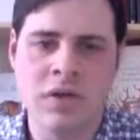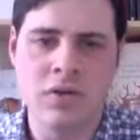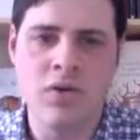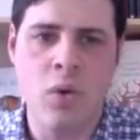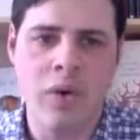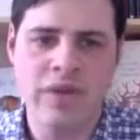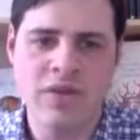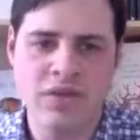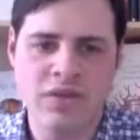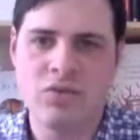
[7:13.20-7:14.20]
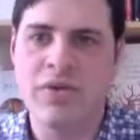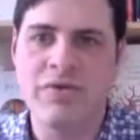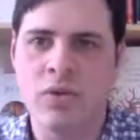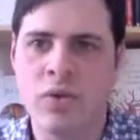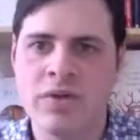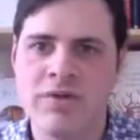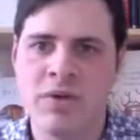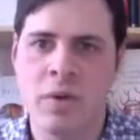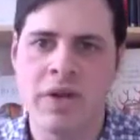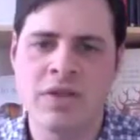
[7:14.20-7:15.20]
coins, just 3 different coins if
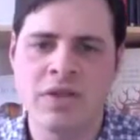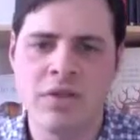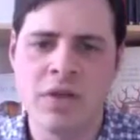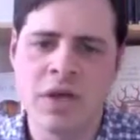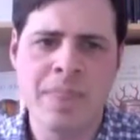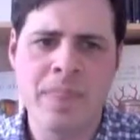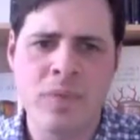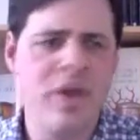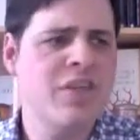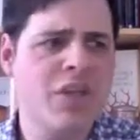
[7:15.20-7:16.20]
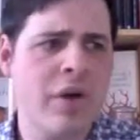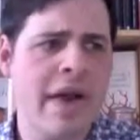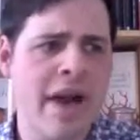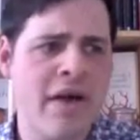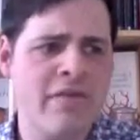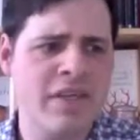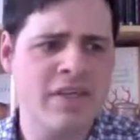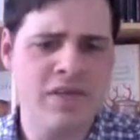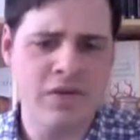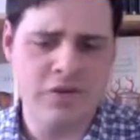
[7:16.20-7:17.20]
you wanted to. The ratio I have
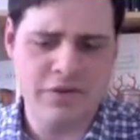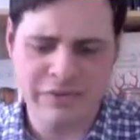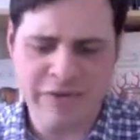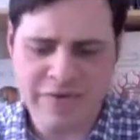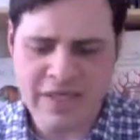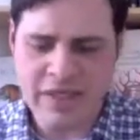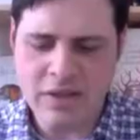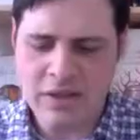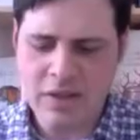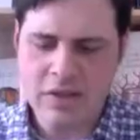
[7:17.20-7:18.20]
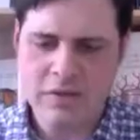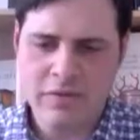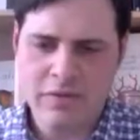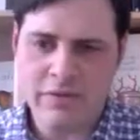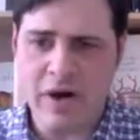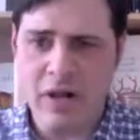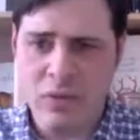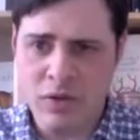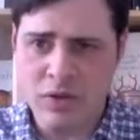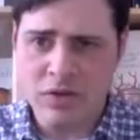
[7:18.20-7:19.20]
is there's 50
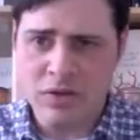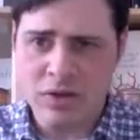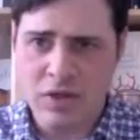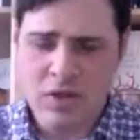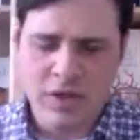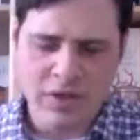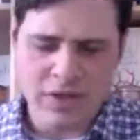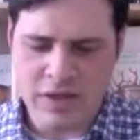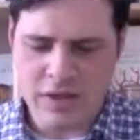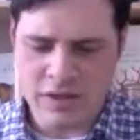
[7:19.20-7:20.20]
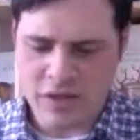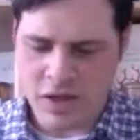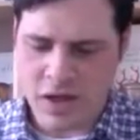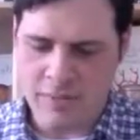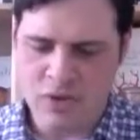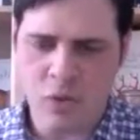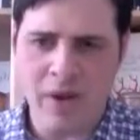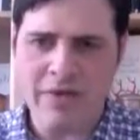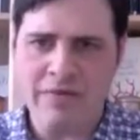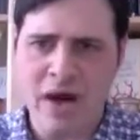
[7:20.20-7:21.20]
followers, there's
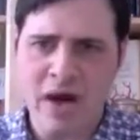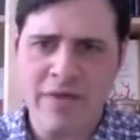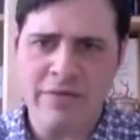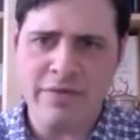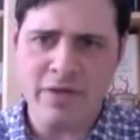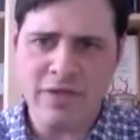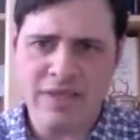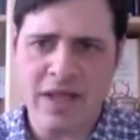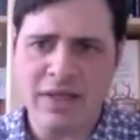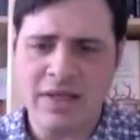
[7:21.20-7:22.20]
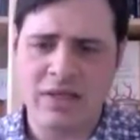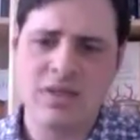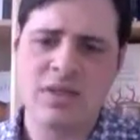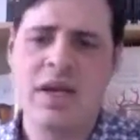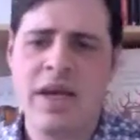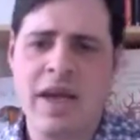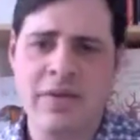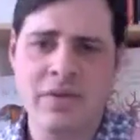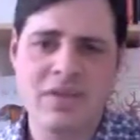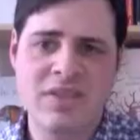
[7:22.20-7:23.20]
25 zealots, and
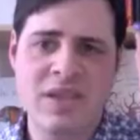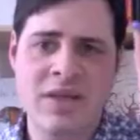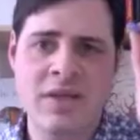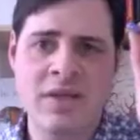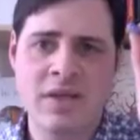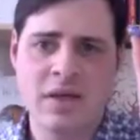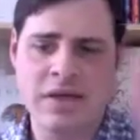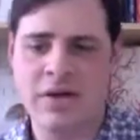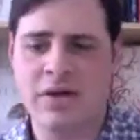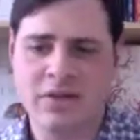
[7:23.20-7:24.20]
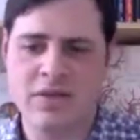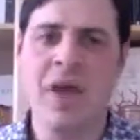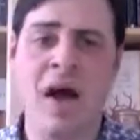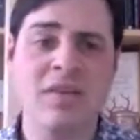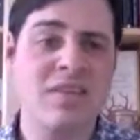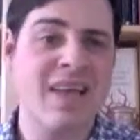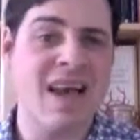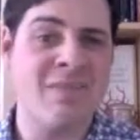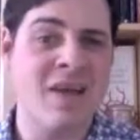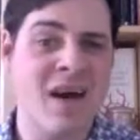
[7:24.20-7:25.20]
there's 10 clerics. Honestly,
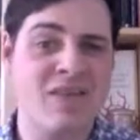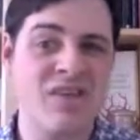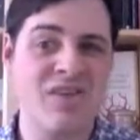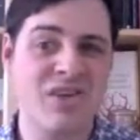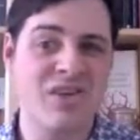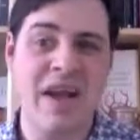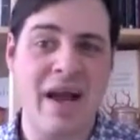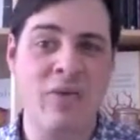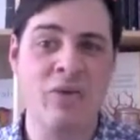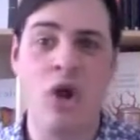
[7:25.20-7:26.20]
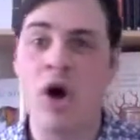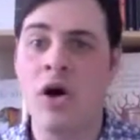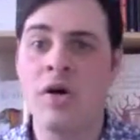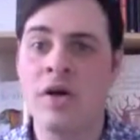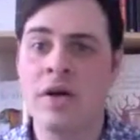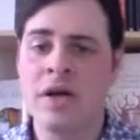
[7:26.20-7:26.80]
I'm not sure how long